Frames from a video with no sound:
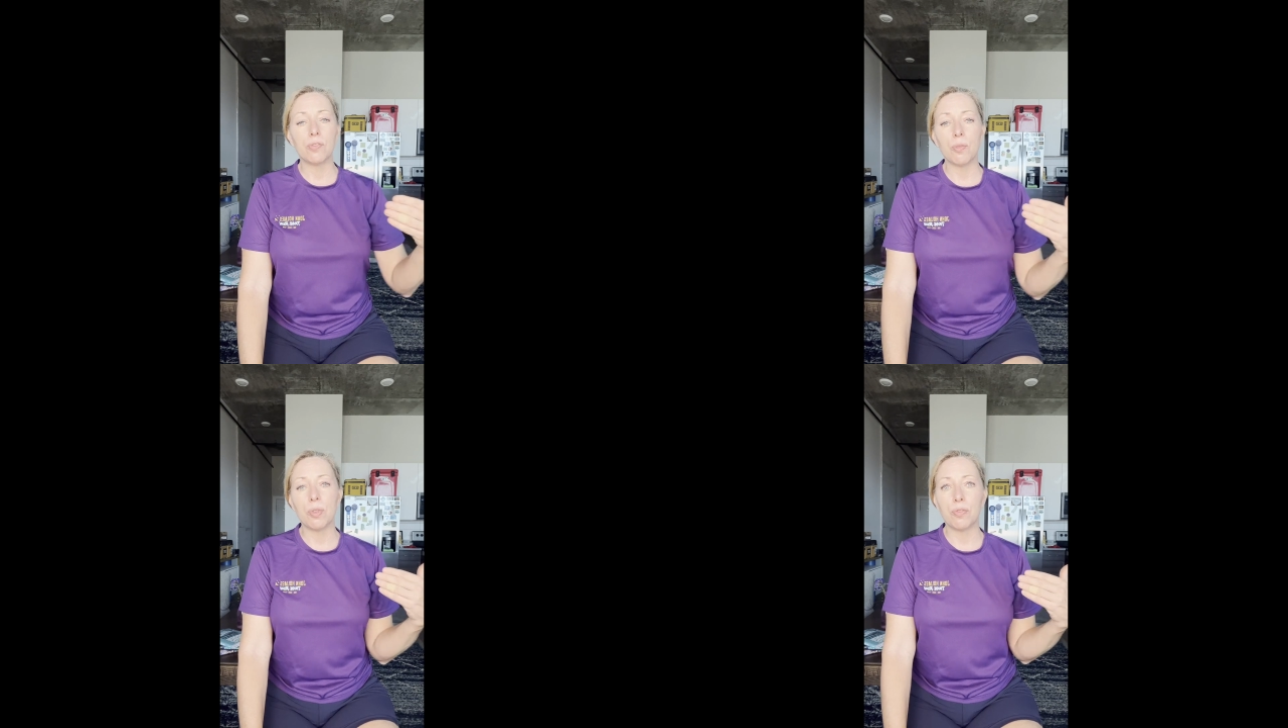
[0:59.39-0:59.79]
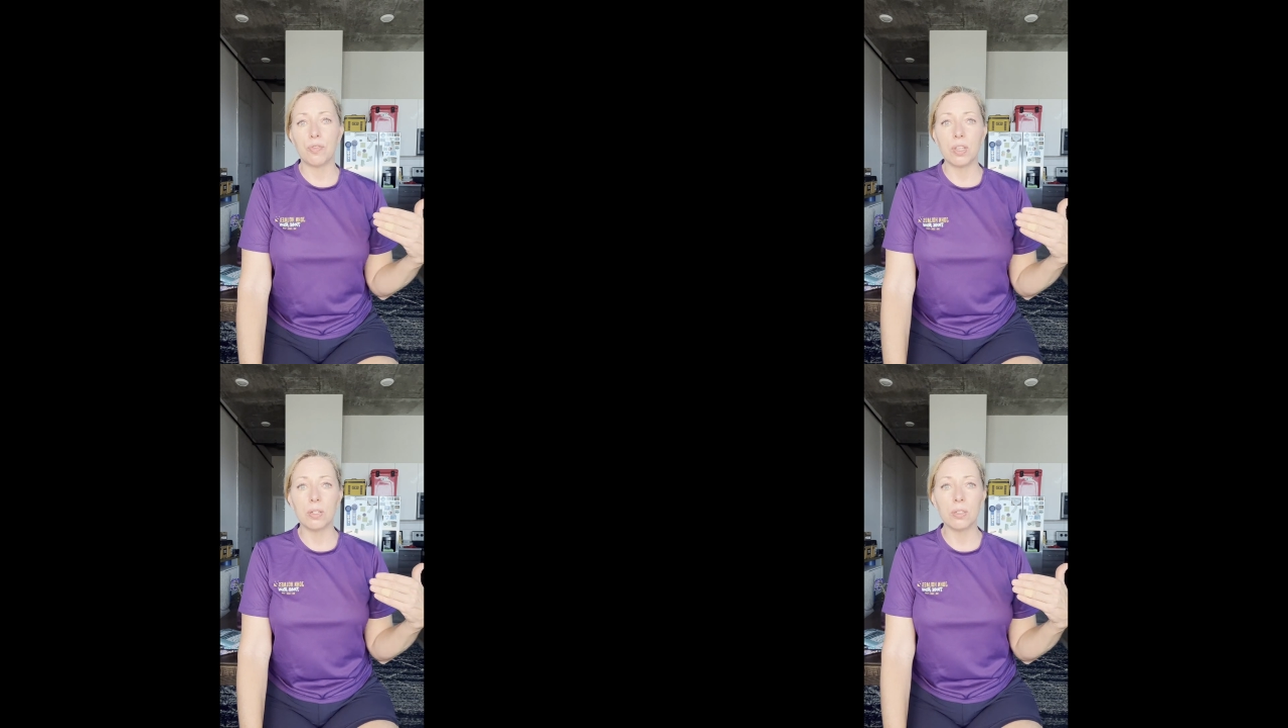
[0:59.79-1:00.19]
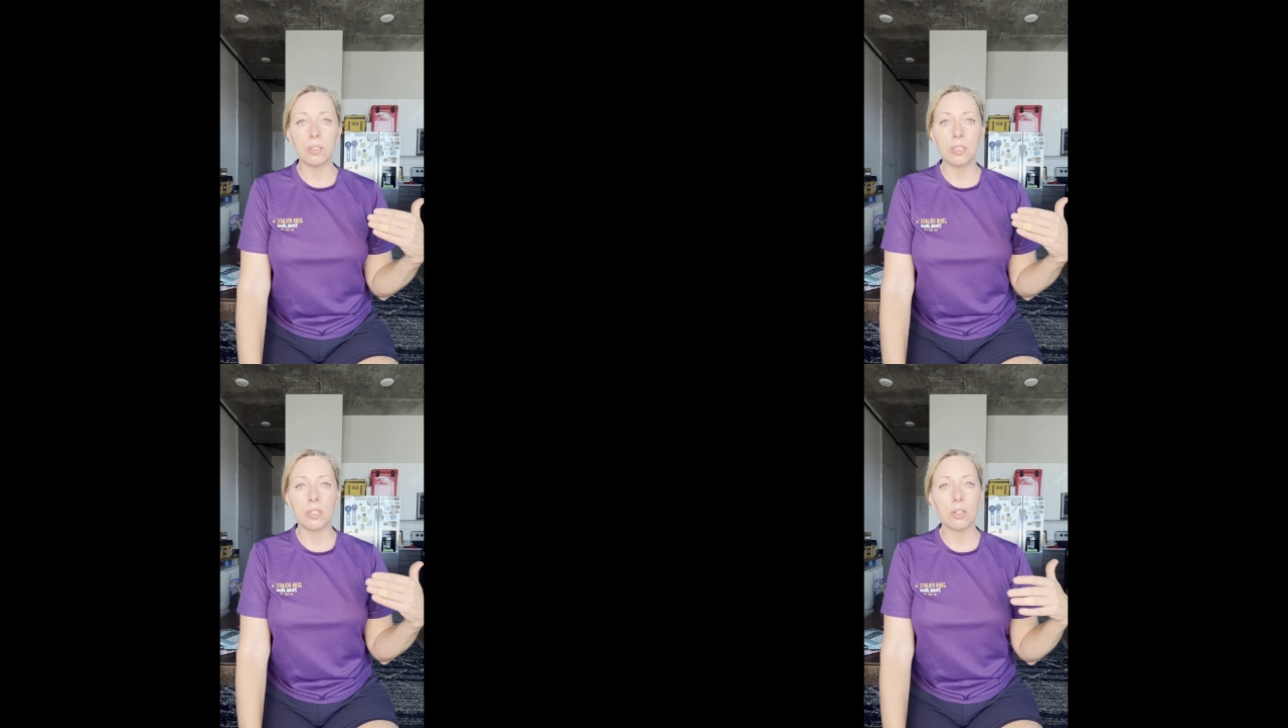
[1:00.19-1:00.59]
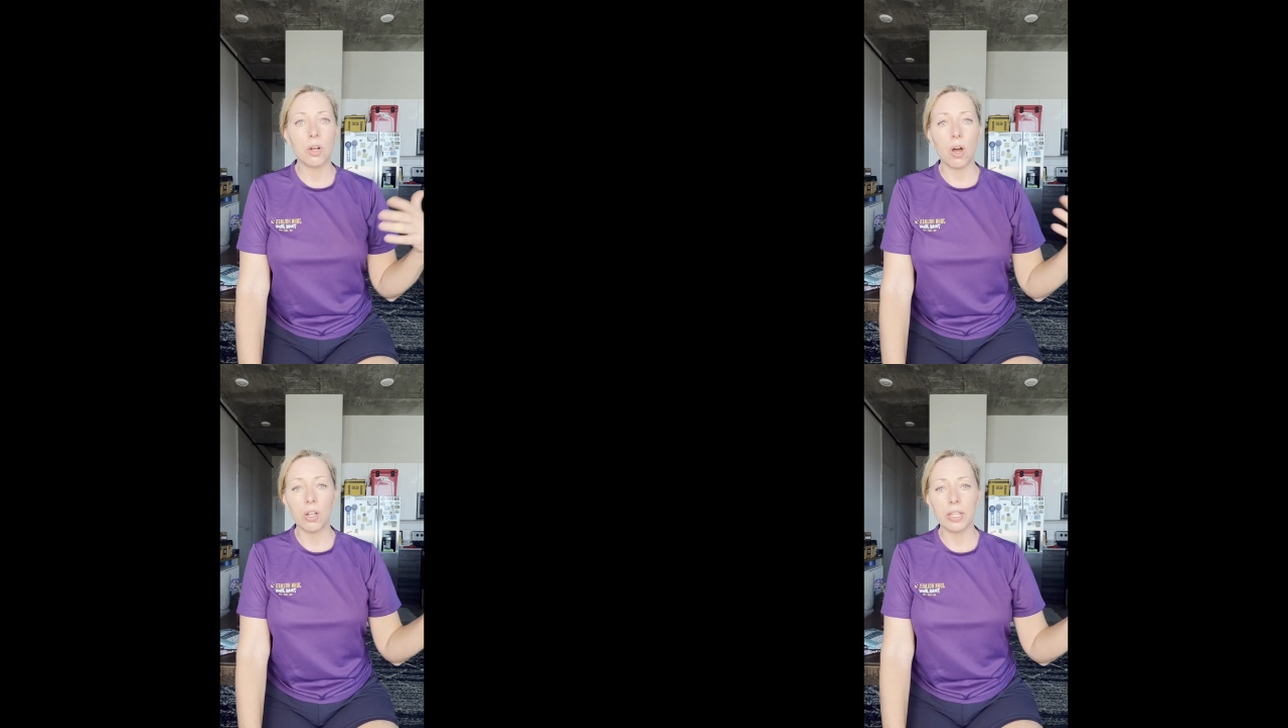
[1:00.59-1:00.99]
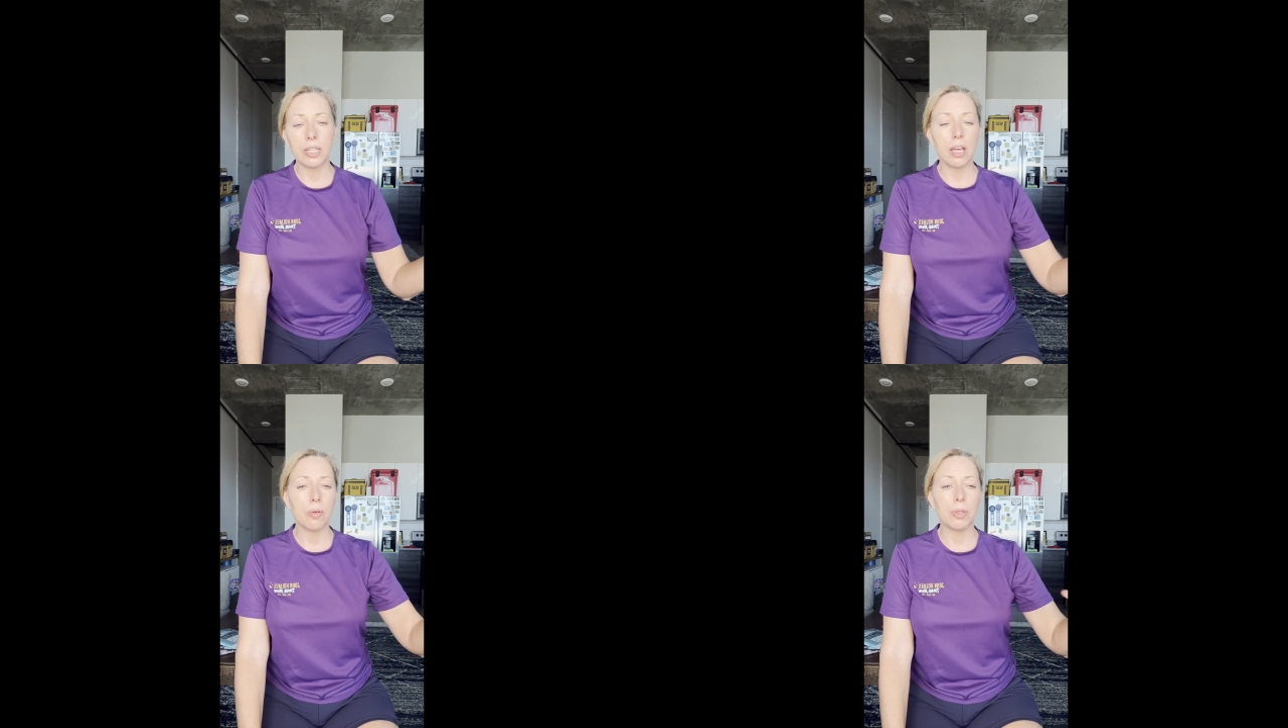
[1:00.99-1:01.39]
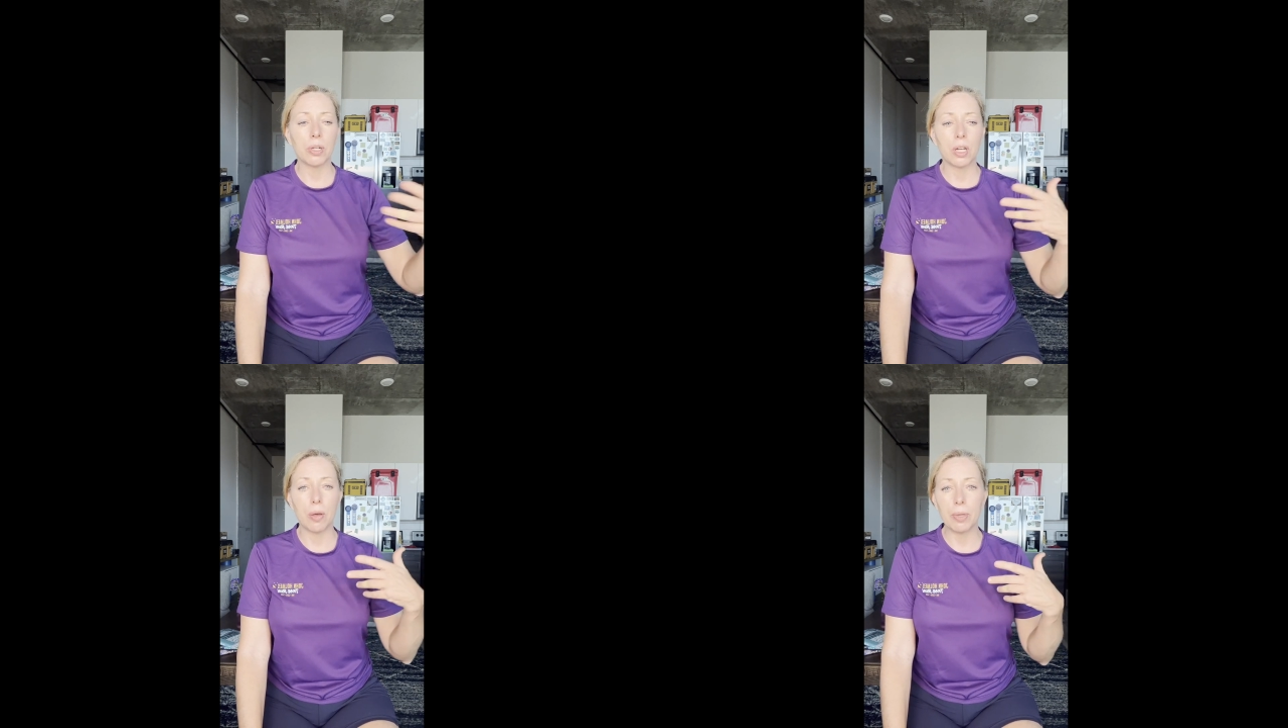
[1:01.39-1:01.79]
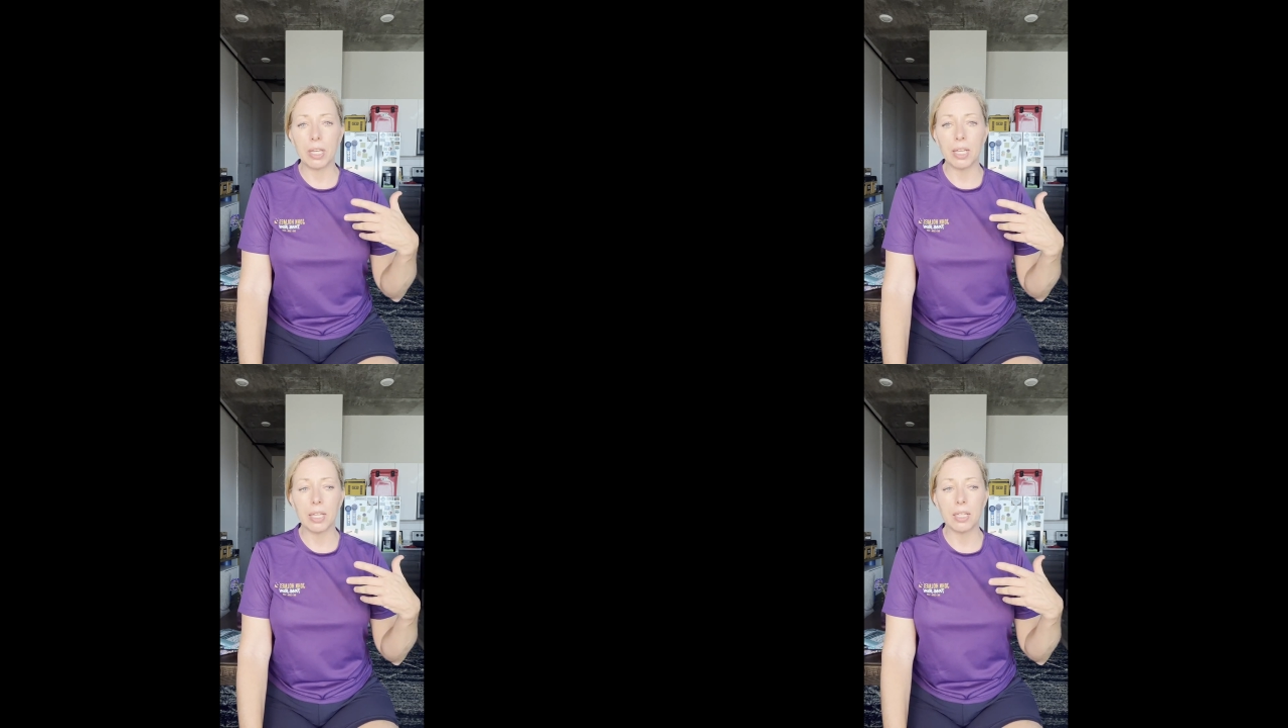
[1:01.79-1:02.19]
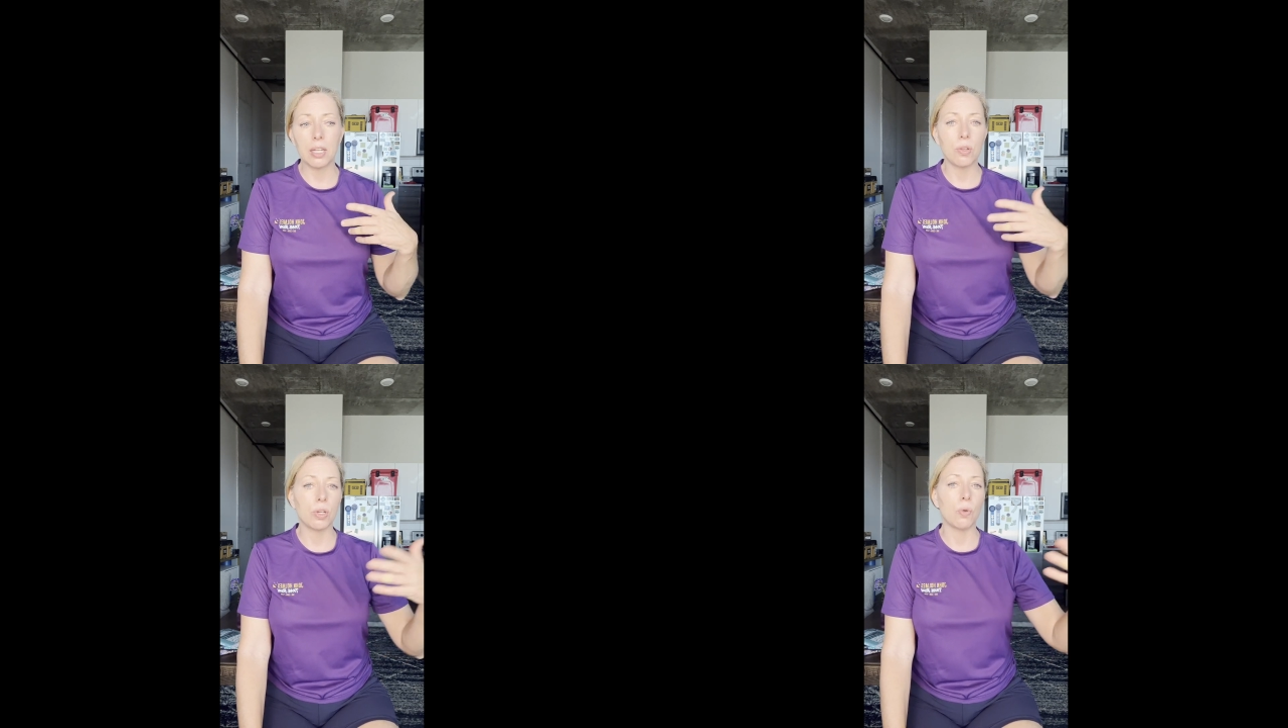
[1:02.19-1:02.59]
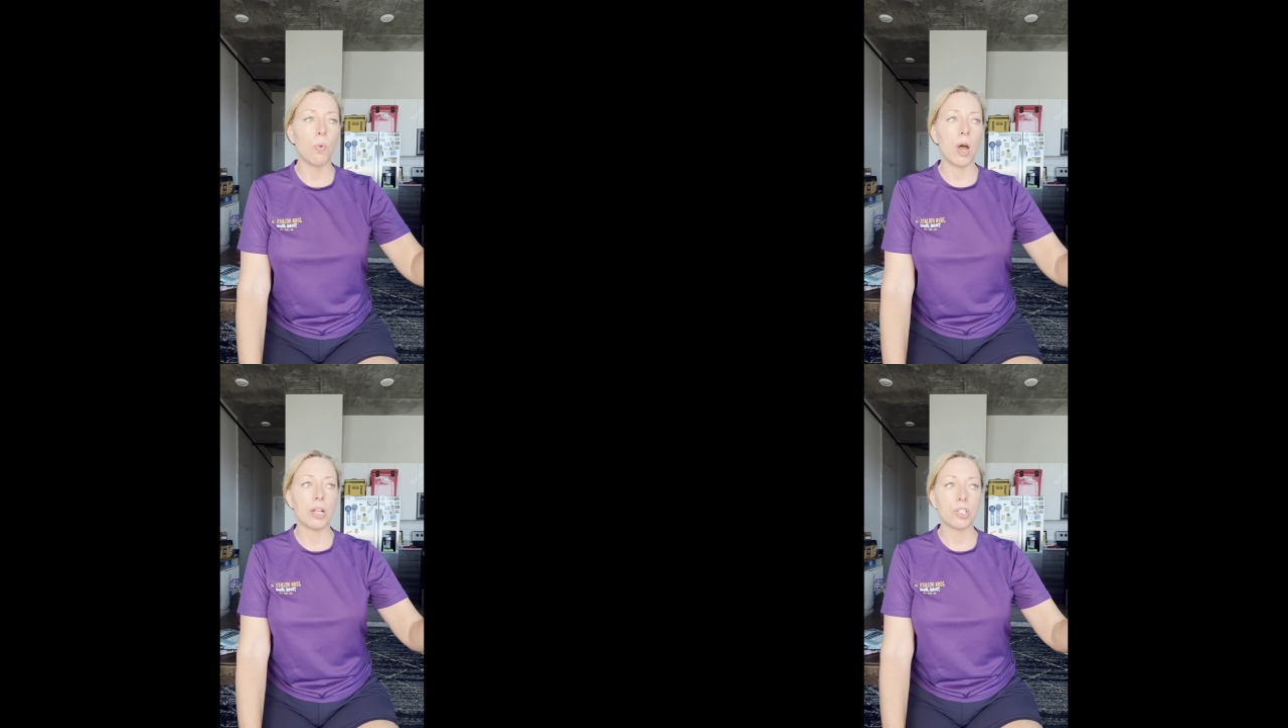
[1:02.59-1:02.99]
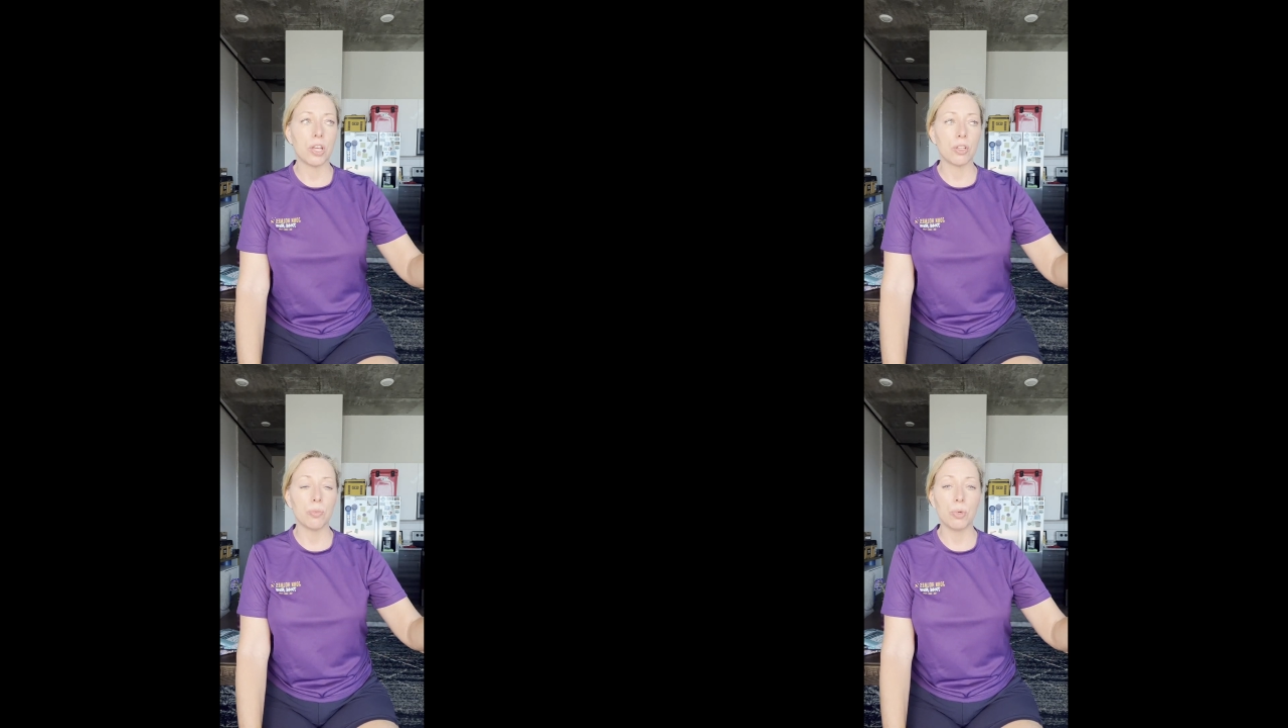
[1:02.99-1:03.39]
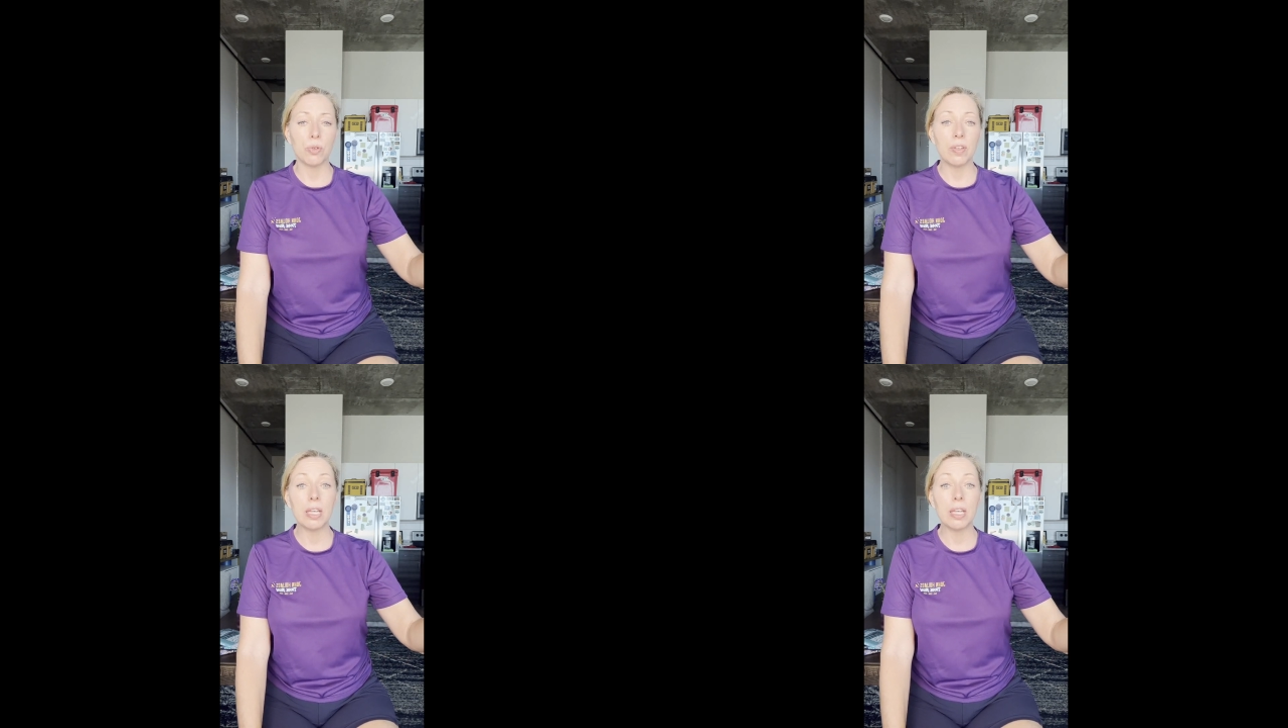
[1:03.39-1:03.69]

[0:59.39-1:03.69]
from the field and you're calling them and they're coming in and you can watch how they're moving,